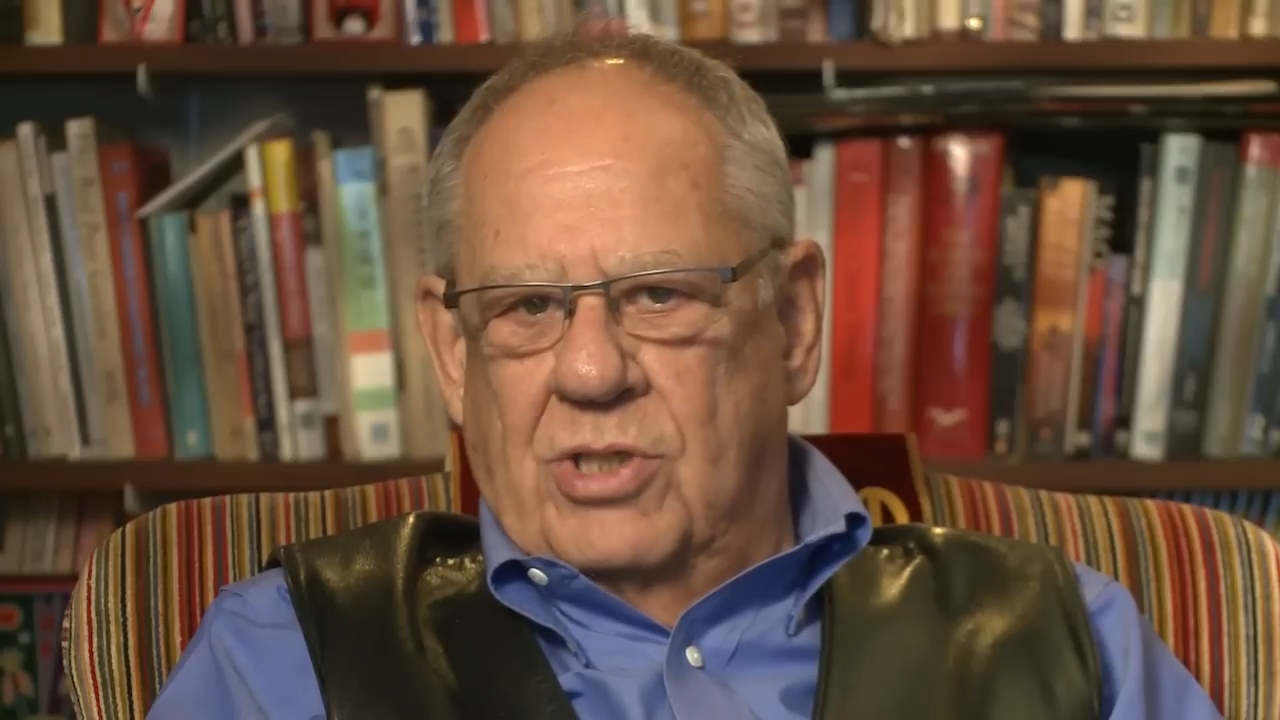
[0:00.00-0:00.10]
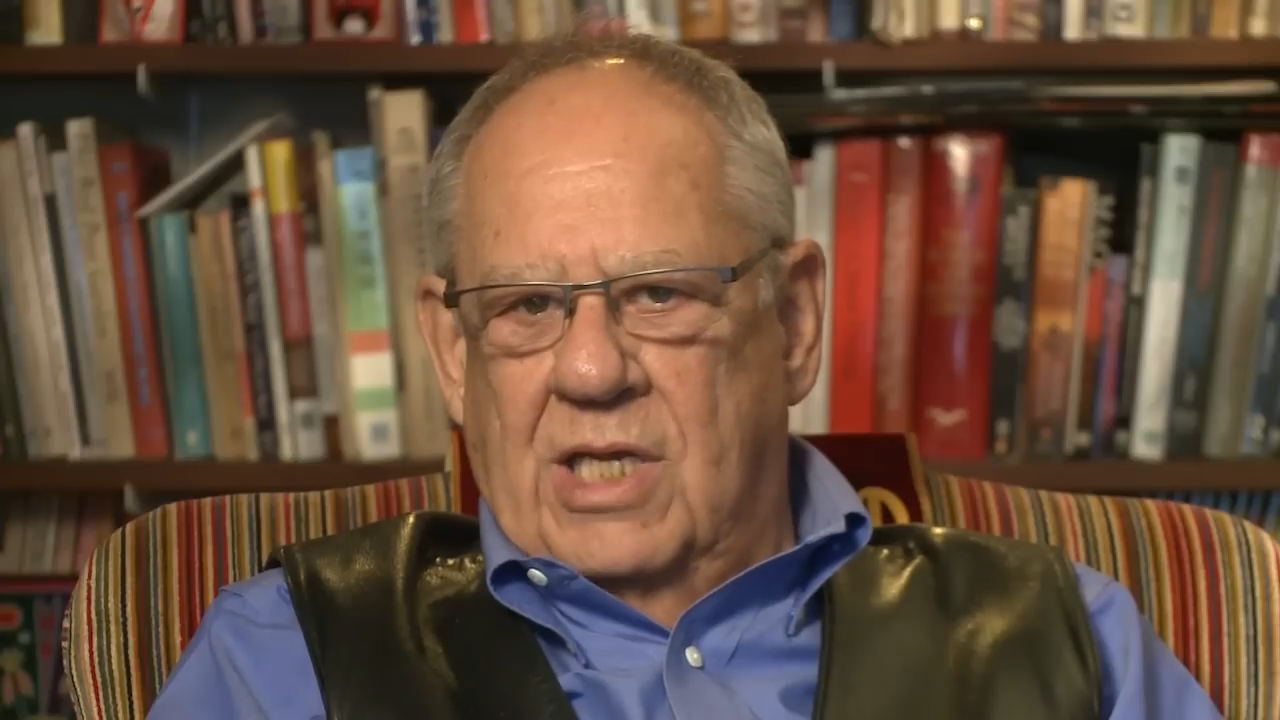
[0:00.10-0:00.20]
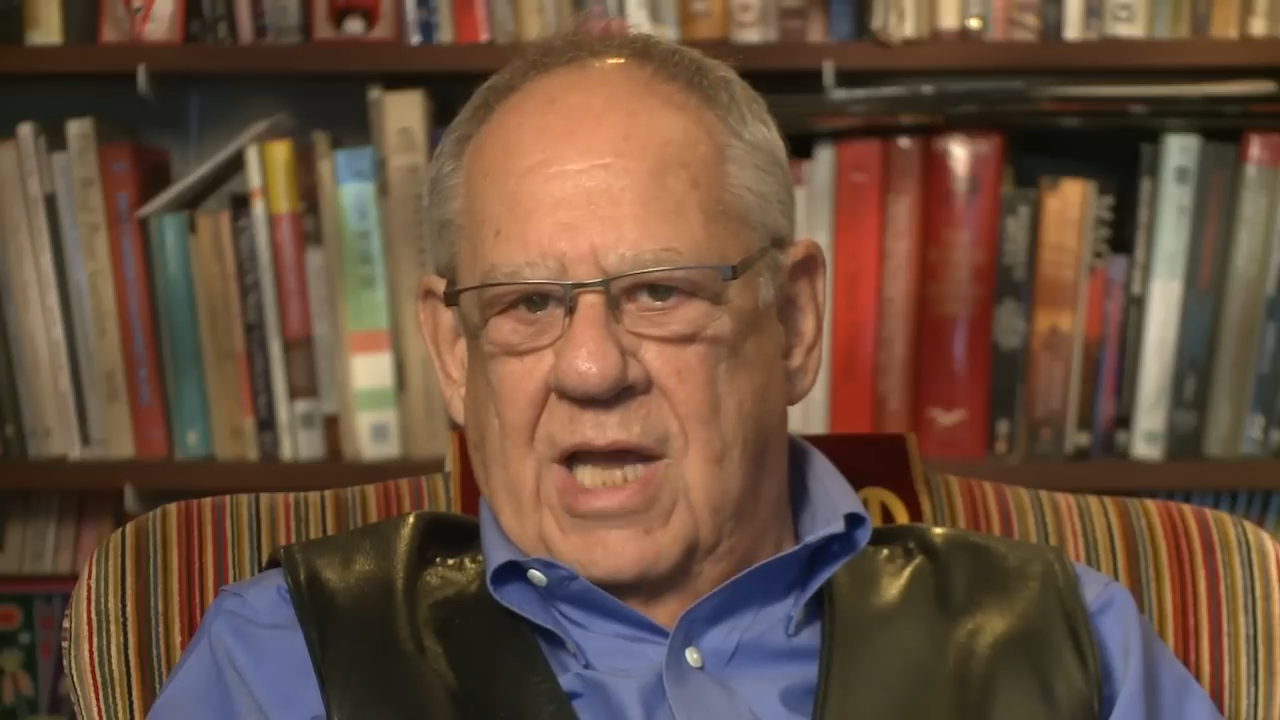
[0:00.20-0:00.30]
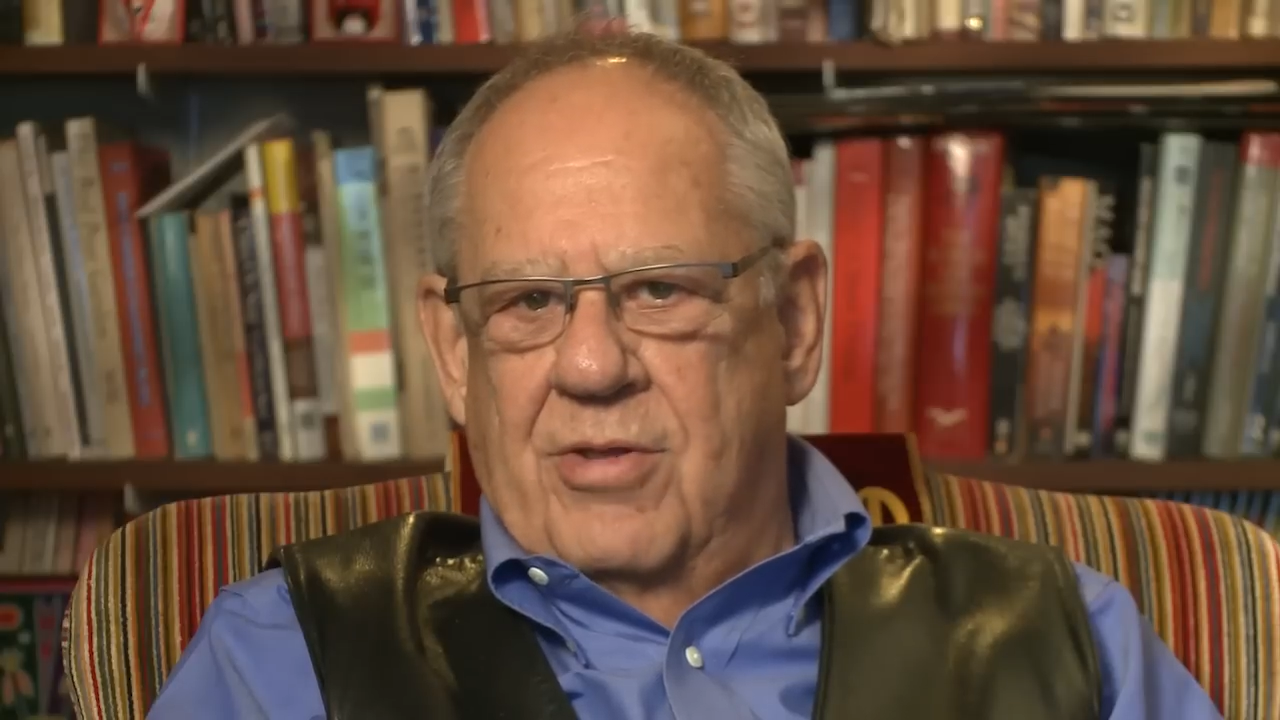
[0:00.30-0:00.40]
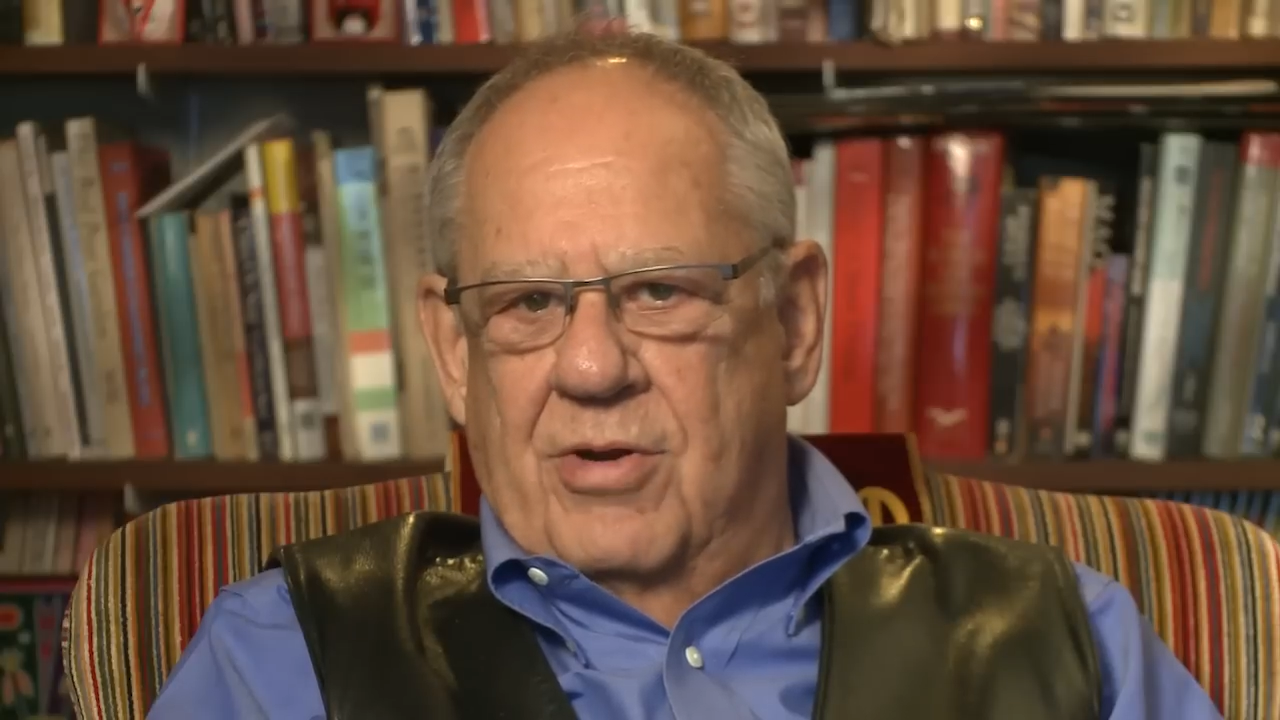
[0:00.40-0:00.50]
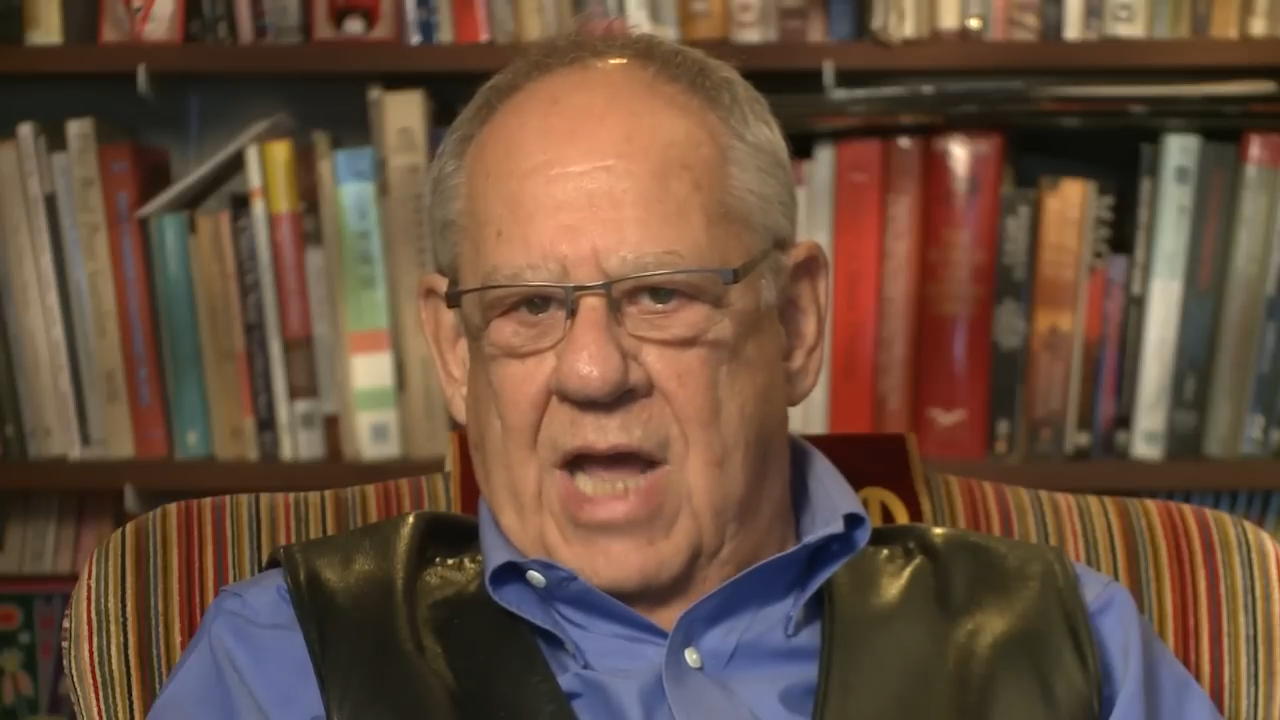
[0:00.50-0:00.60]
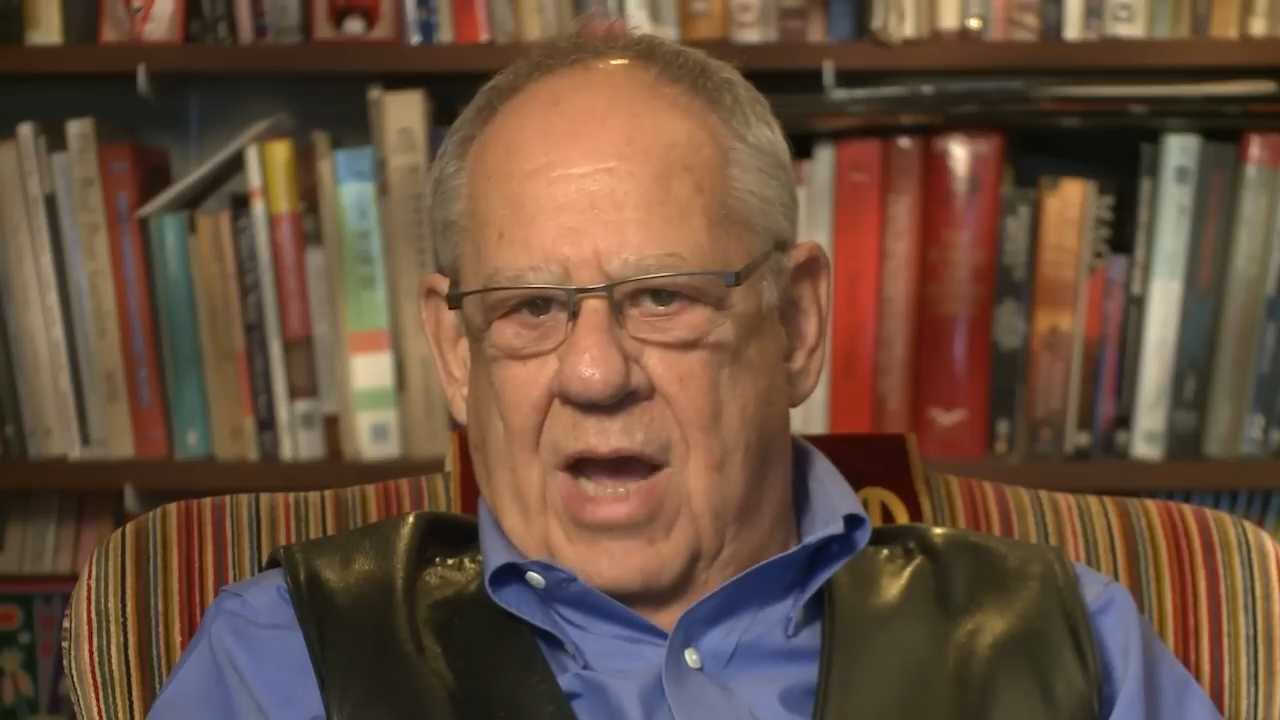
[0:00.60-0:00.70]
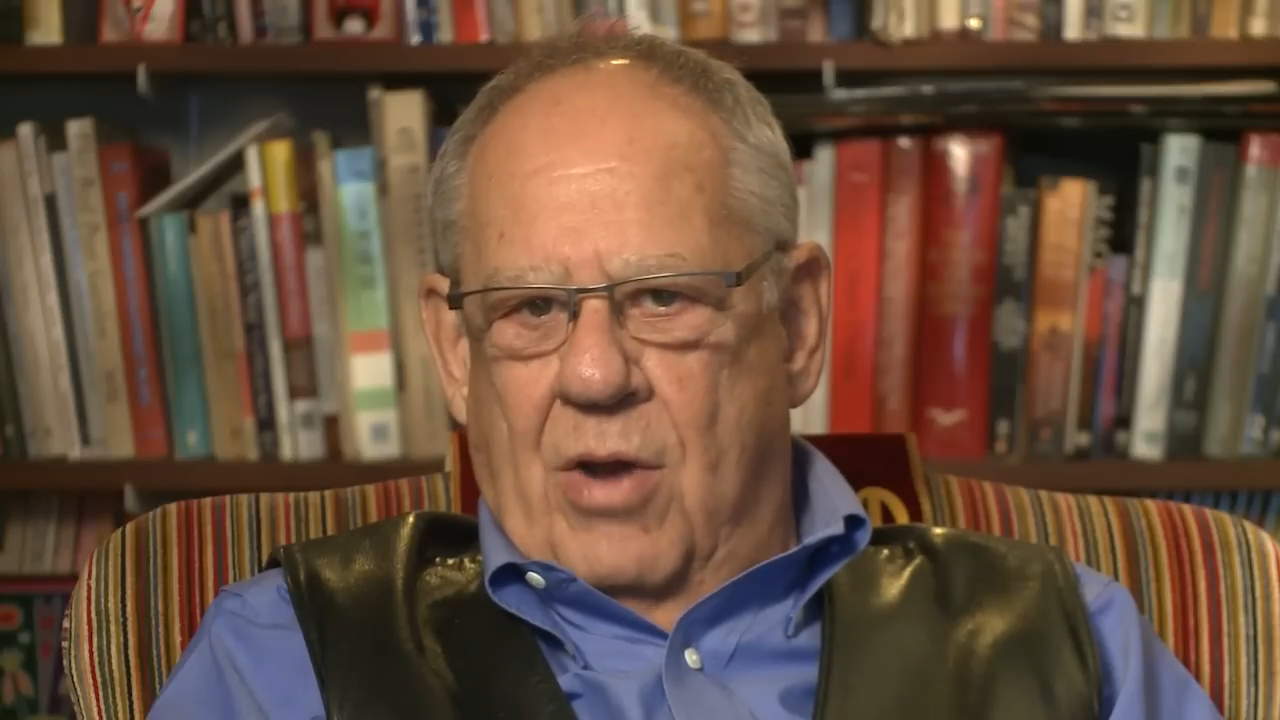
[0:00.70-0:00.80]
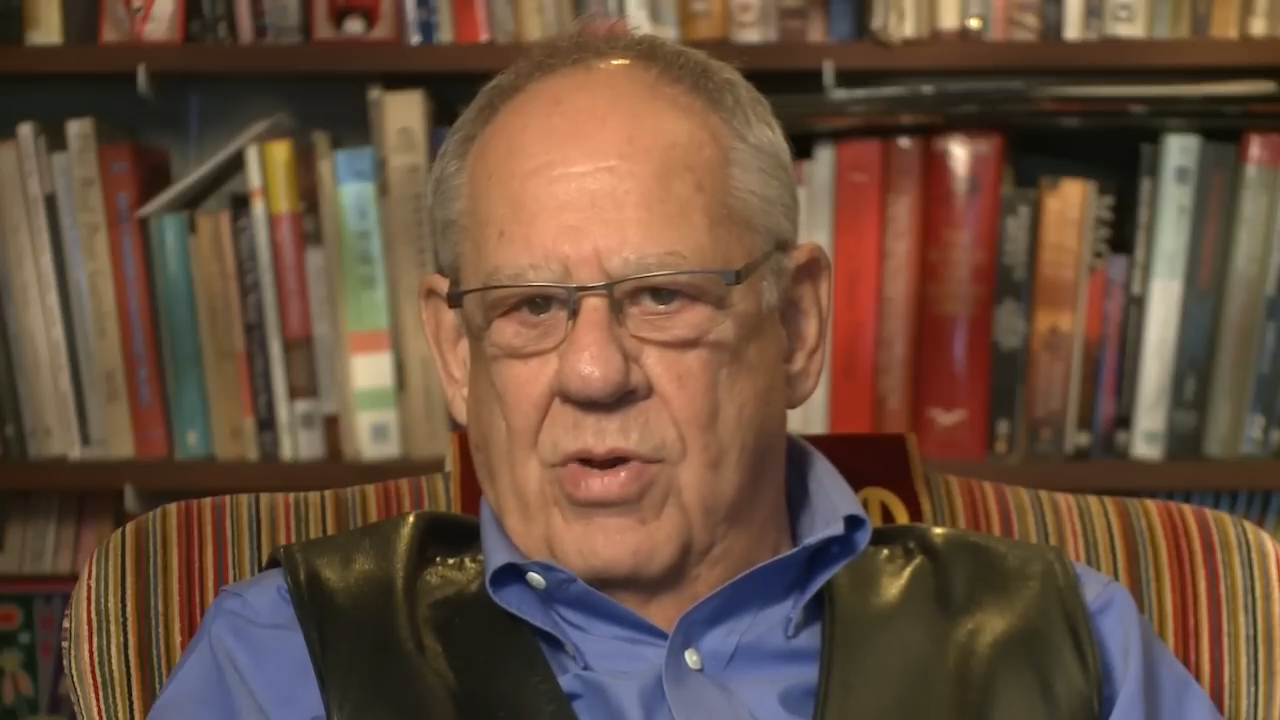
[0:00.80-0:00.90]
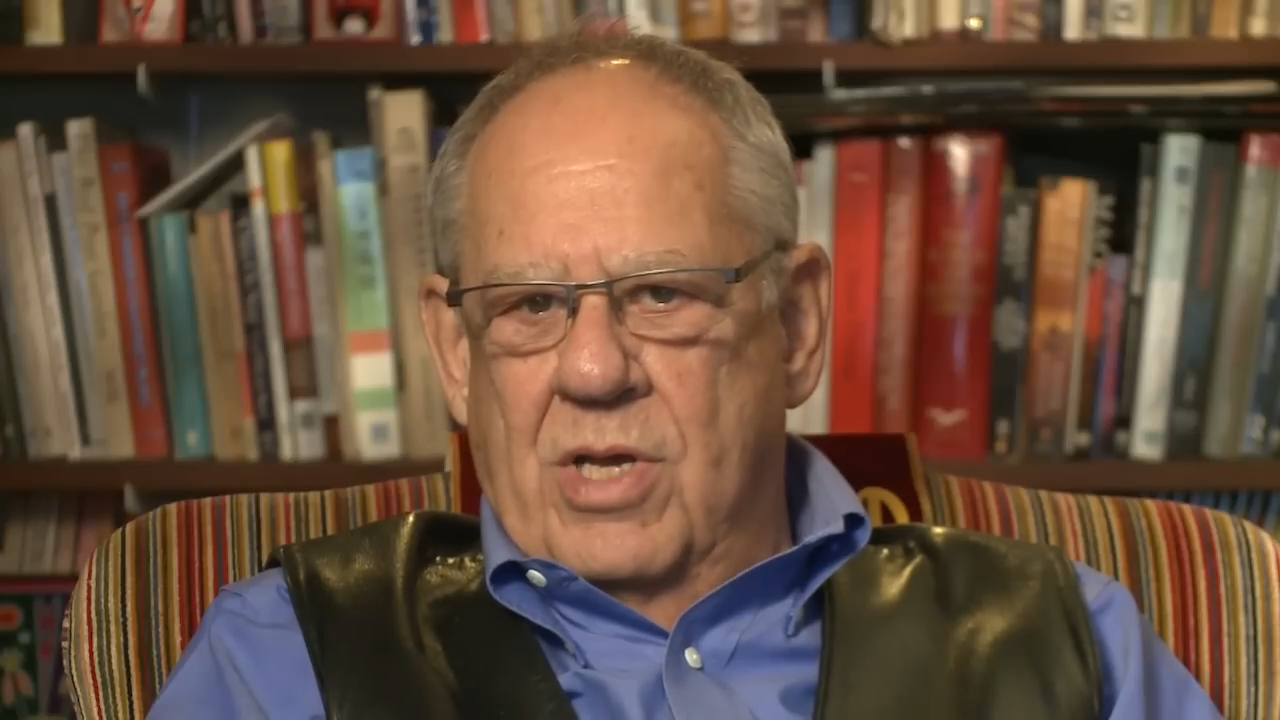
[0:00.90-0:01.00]
together
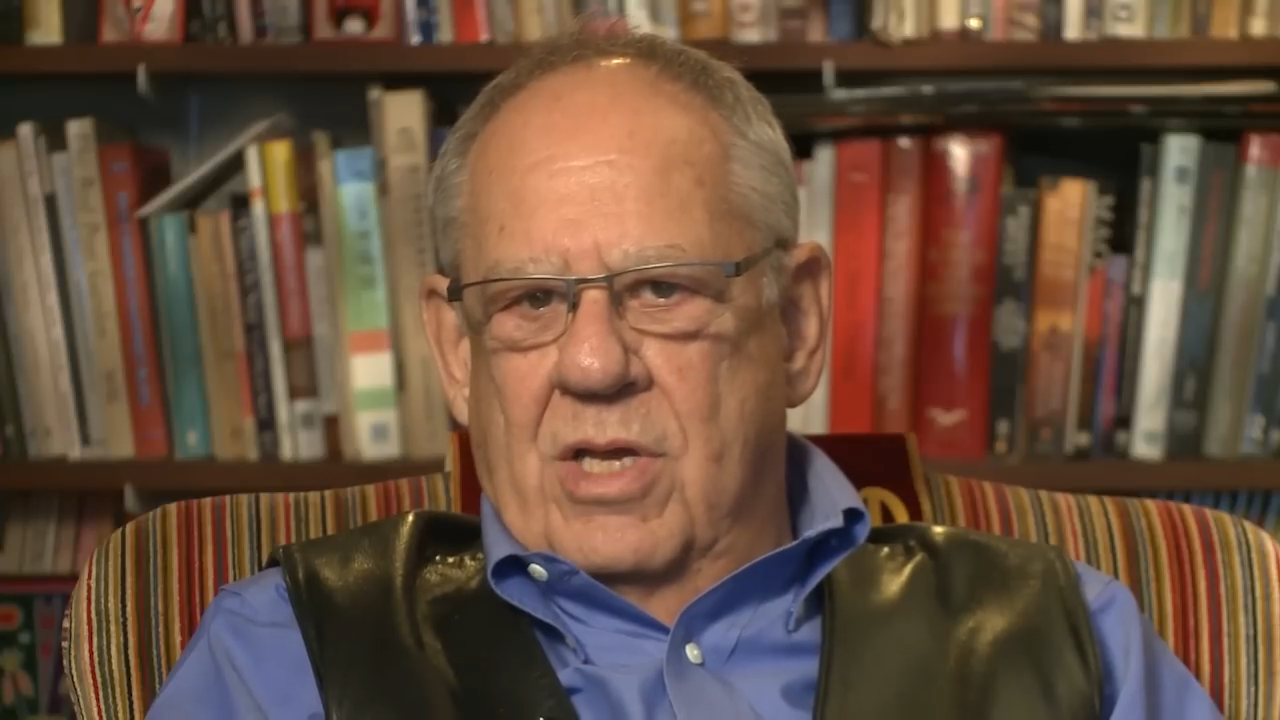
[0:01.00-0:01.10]
now,